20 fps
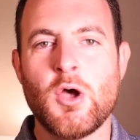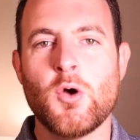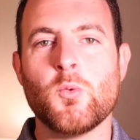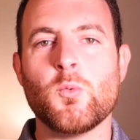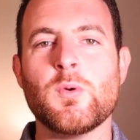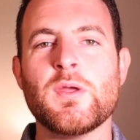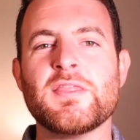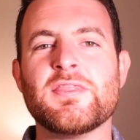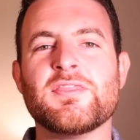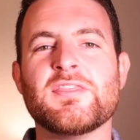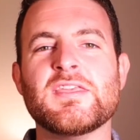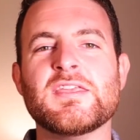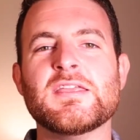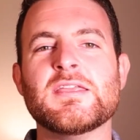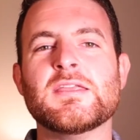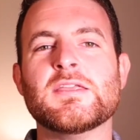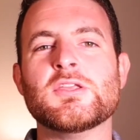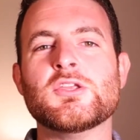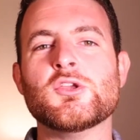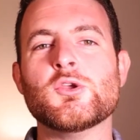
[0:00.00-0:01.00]
With the
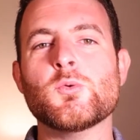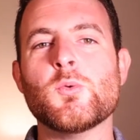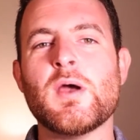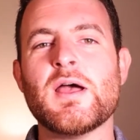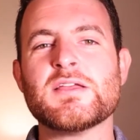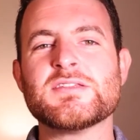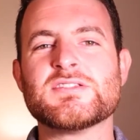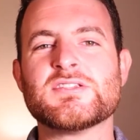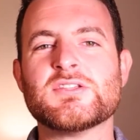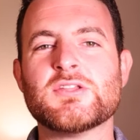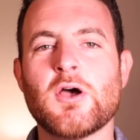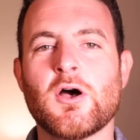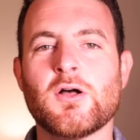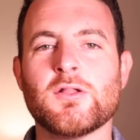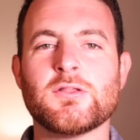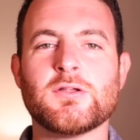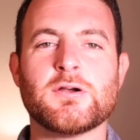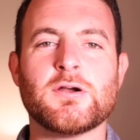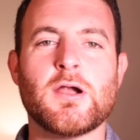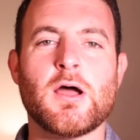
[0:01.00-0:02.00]
US
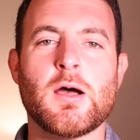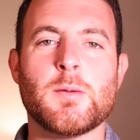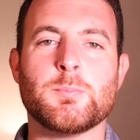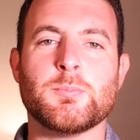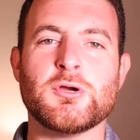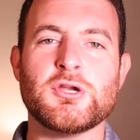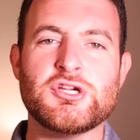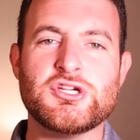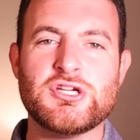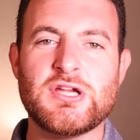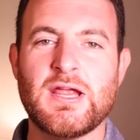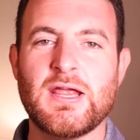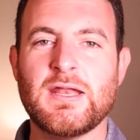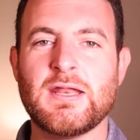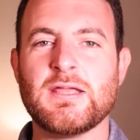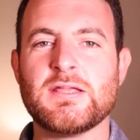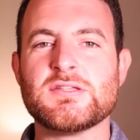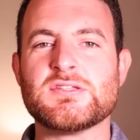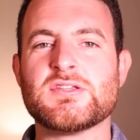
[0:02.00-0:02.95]
dollar appreciating,